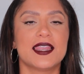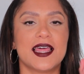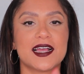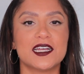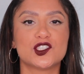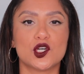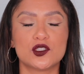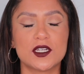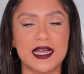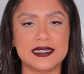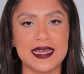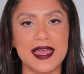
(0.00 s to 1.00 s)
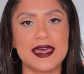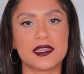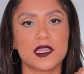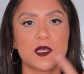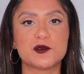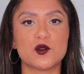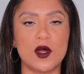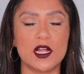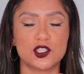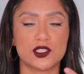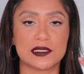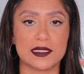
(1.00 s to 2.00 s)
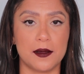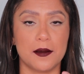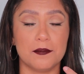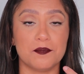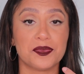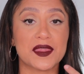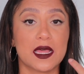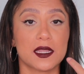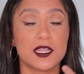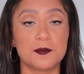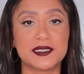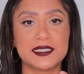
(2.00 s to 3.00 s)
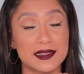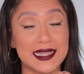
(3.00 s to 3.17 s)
Like I told you guys, I had lip swatch some lipstick.